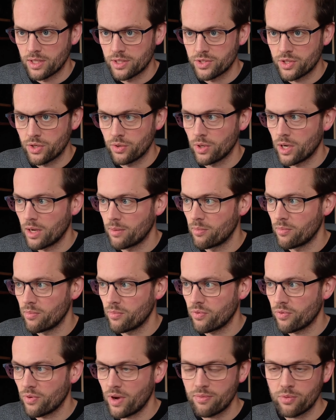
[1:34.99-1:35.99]
So I'm
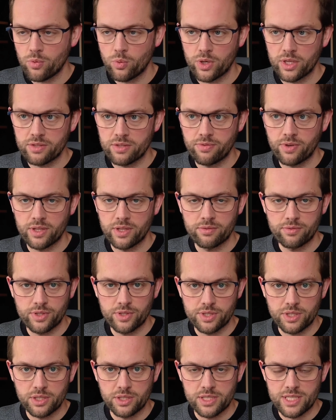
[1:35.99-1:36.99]
forever wanting to find the
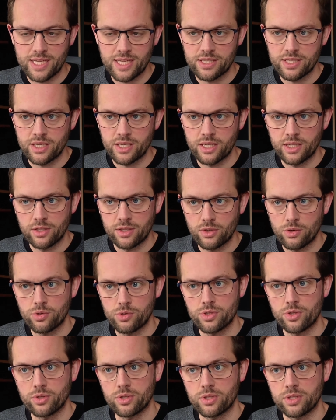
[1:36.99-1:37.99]
vertical center and the
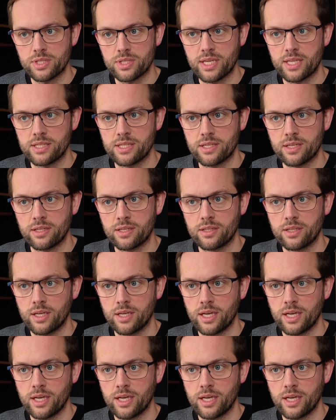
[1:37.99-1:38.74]
horizontal center.